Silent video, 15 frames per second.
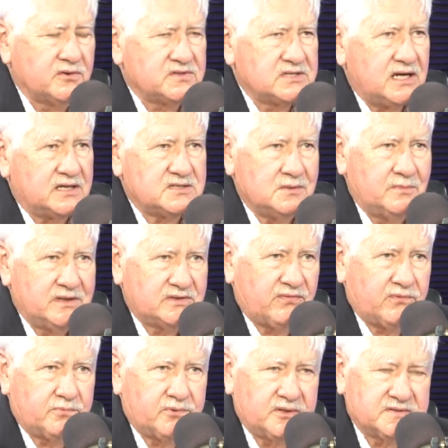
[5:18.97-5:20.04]
is not so much
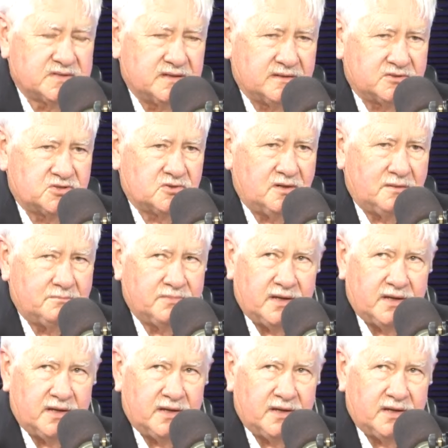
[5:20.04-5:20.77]
for President Trump,